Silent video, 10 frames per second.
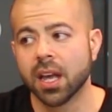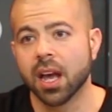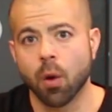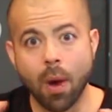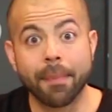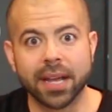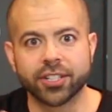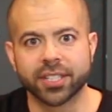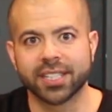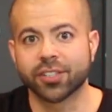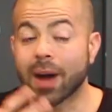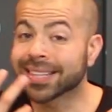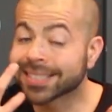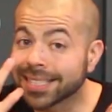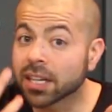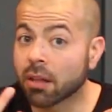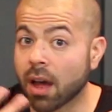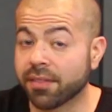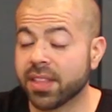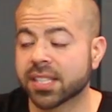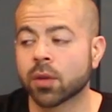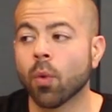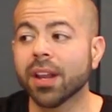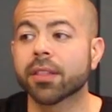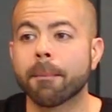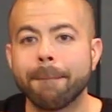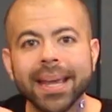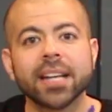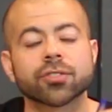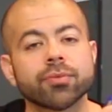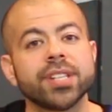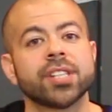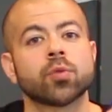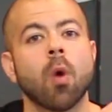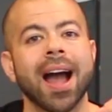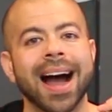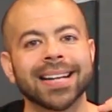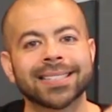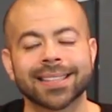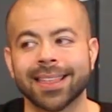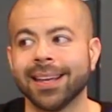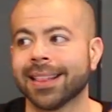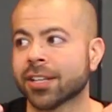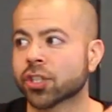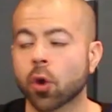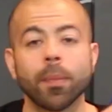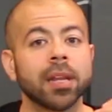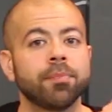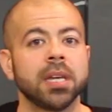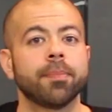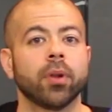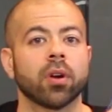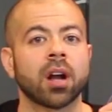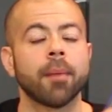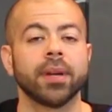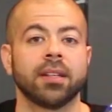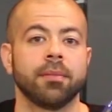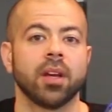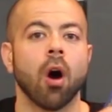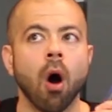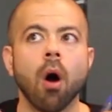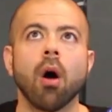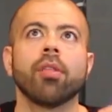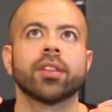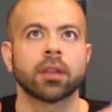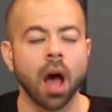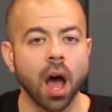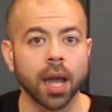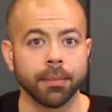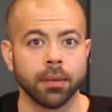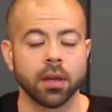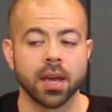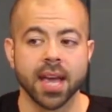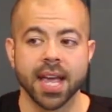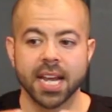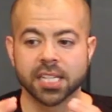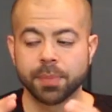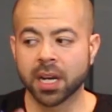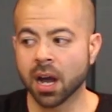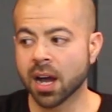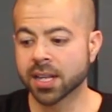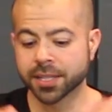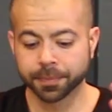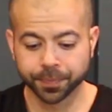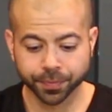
a web agency. So I see a lot of this. And one of the biggest reasons why I think that so many people are coming to me all the time is because,